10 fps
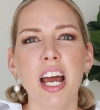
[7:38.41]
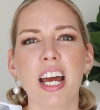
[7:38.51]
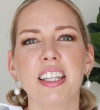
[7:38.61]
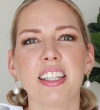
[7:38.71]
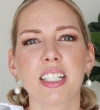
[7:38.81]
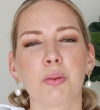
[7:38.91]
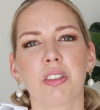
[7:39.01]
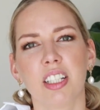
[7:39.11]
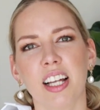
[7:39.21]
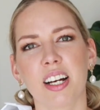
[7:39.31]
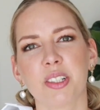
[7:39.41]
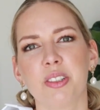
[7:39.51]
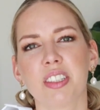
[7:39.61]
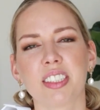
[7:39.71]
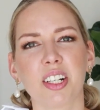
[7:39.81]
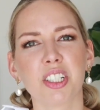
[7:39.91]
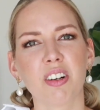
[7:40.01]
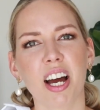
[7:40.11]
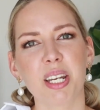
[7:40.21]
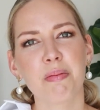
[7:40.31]
and this will allow you to sell your
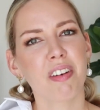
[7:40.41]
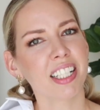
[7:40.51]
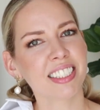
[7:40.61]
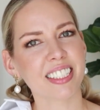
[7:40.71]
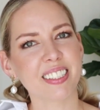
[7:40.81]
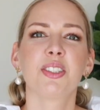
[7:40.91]
item faster.